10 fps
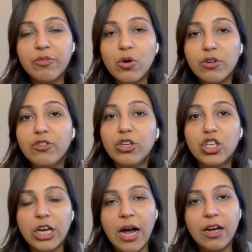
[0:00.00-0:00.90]
course, you're
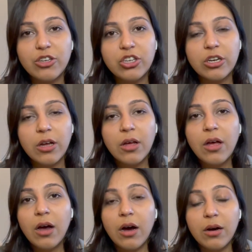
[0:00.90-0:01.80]
charged
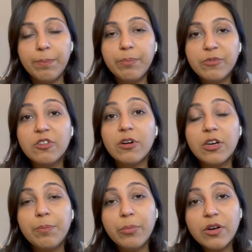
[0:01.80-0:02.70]
a
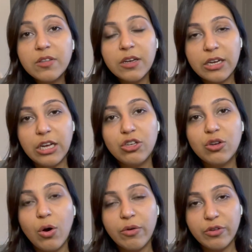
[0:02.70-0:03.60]
certain
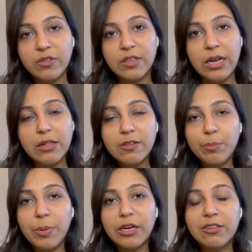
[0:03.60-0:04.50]
percentage of your sales,
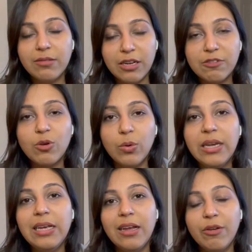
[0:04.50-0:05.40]
but it's
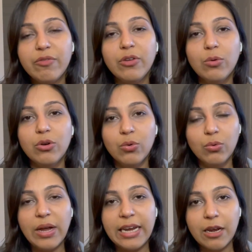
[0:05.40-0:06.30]
only if you
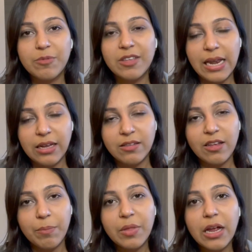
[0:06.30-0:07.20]
do end up selling
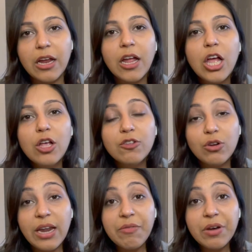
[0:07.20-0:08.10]
something.
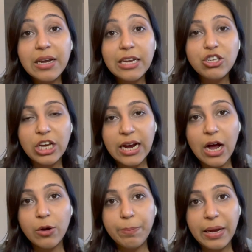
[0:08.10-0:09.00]
So definitely check
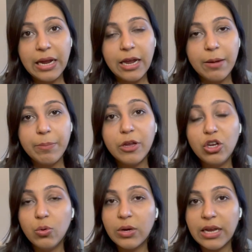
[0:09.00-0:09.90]
out PayHip.
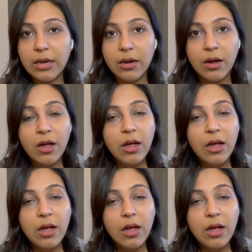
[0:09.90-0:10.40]
You can